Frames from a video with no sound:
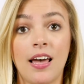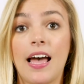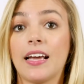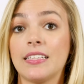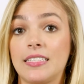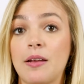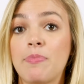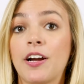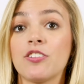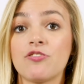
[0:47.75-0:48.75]
and can send
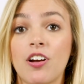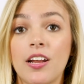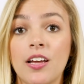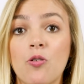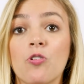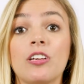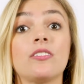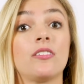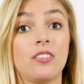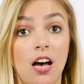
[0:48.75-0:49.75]
buyers running or
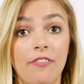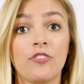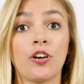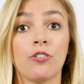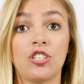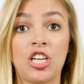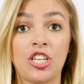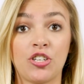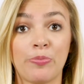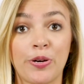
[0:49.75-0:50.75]
into tough
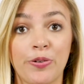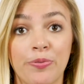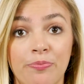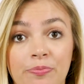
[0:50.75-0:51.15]
negotiation mode.